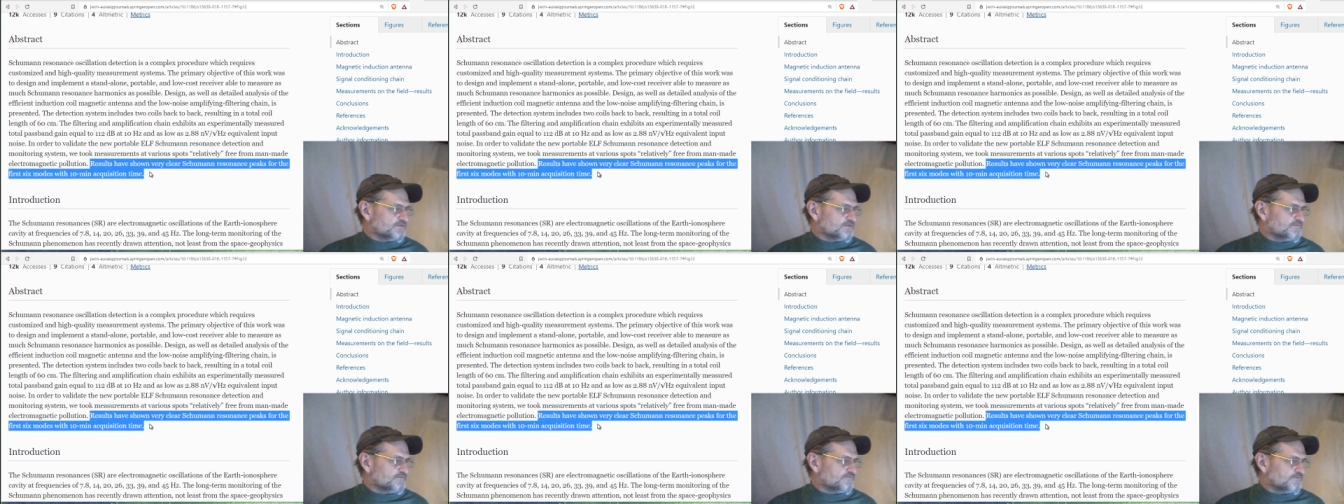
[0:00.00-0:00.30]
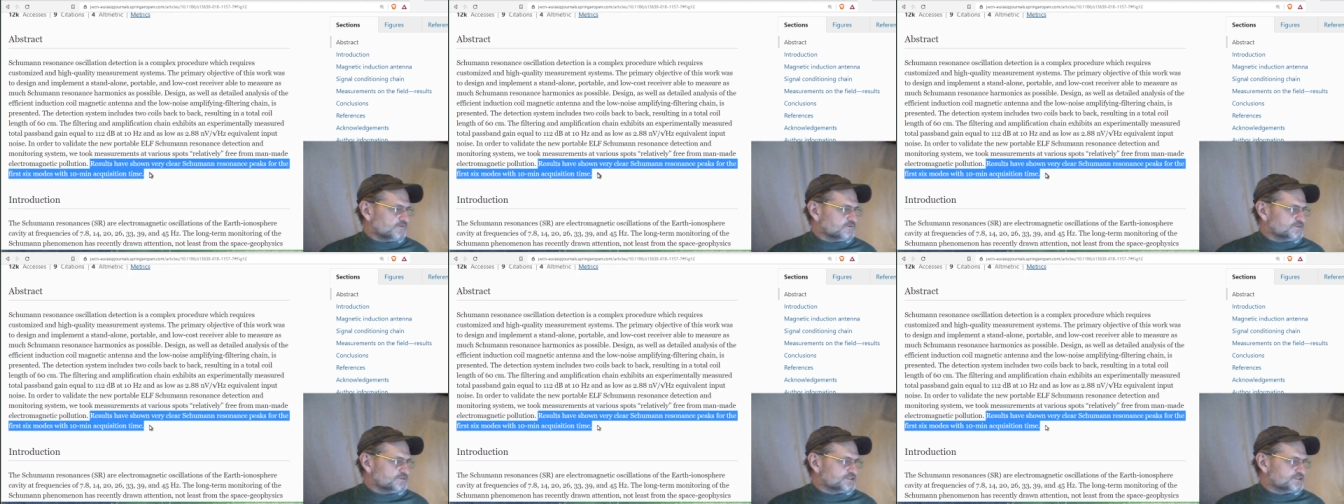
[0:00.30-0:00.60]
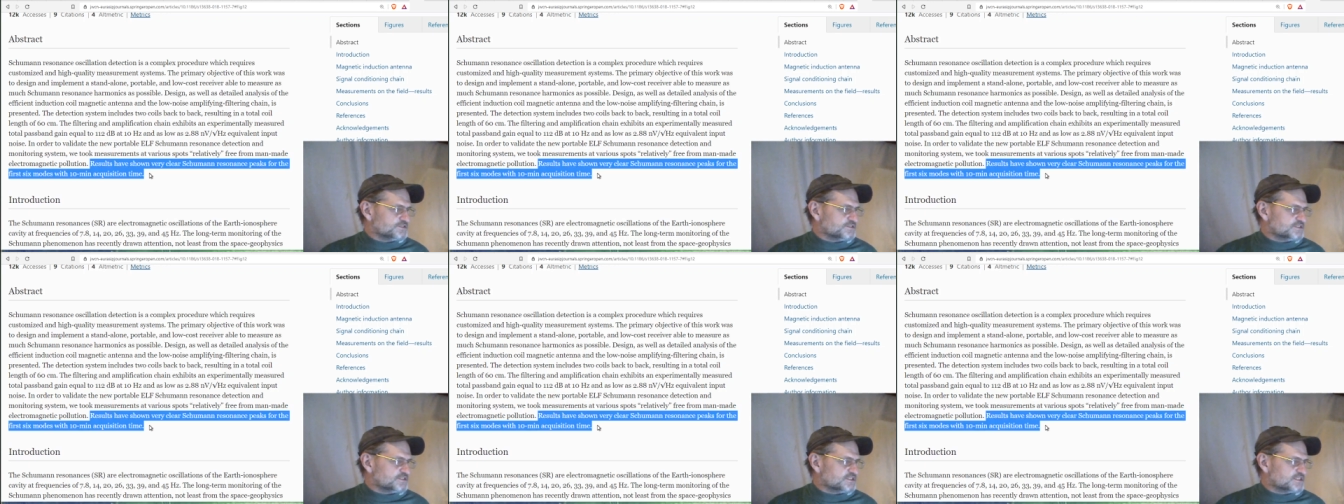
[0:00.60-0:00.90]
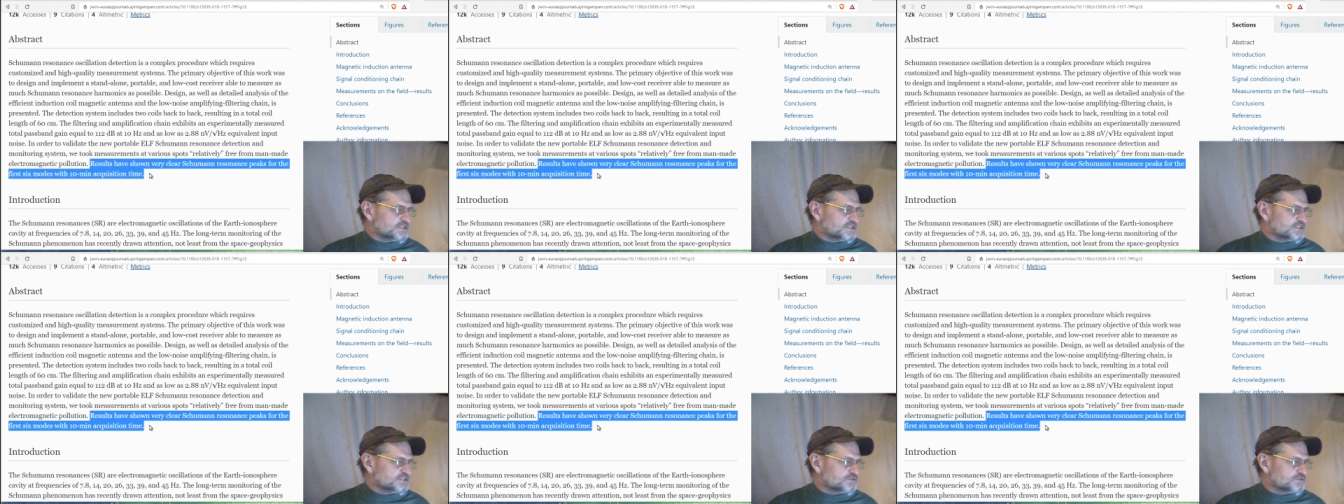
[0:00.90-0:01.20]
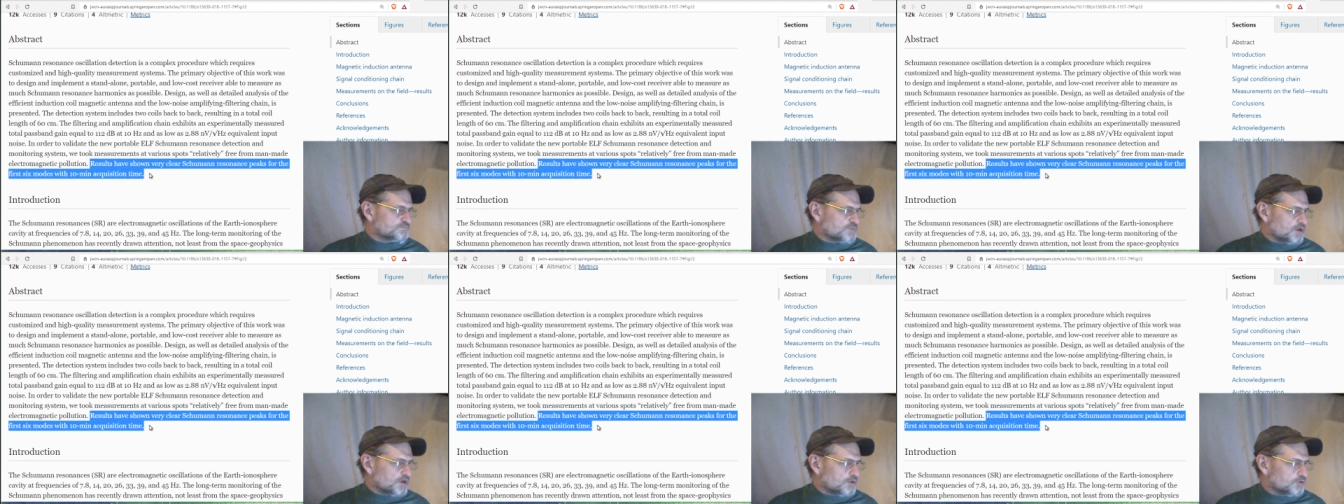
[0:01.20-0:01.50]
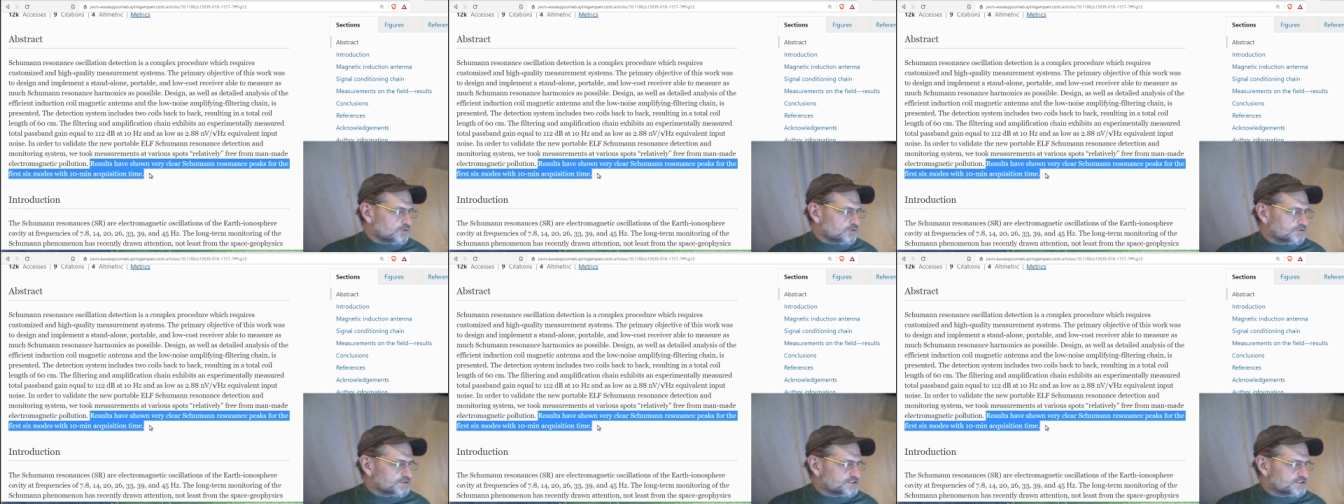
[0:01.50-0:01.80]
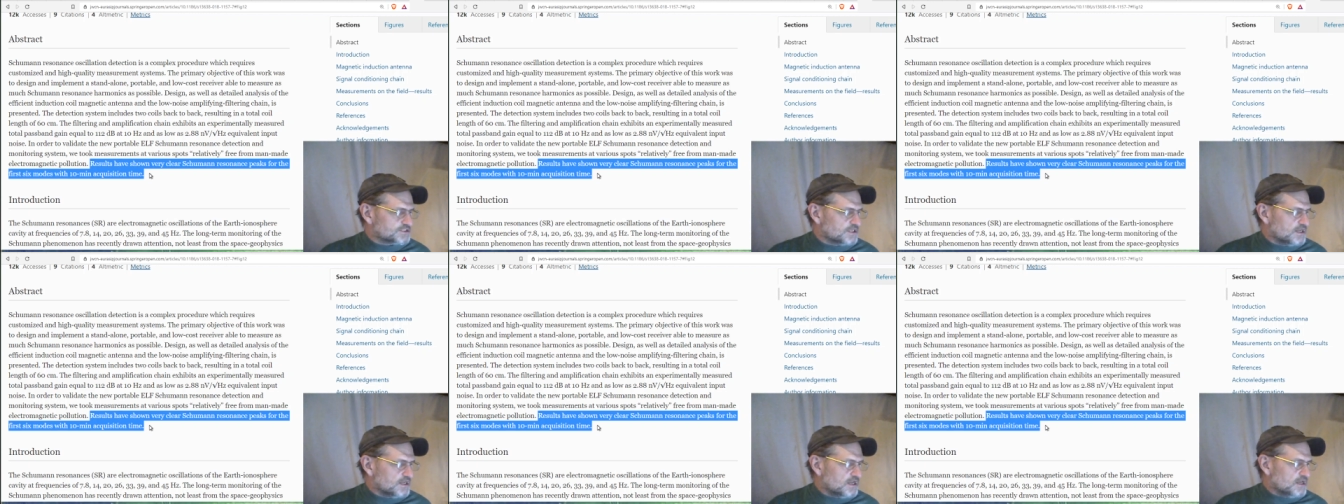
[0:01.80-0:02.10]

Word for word: the first six modes